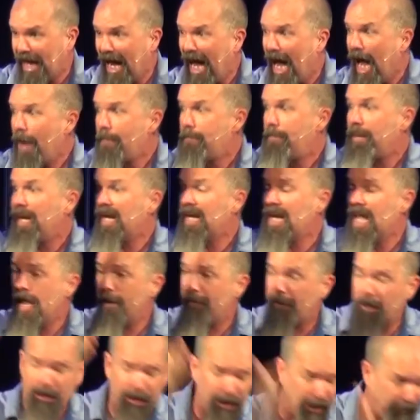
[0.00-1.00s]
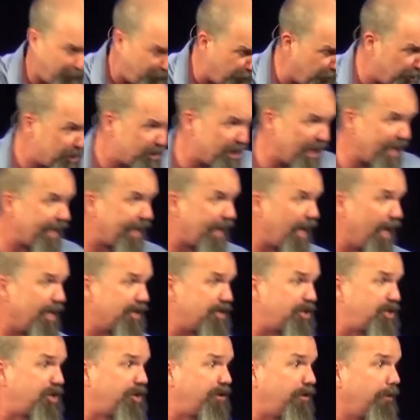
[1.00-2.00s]
God being able to forsake
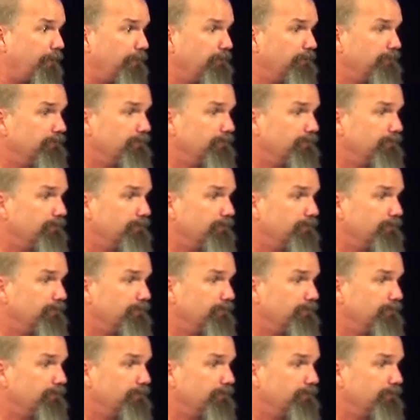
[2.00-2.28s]
us.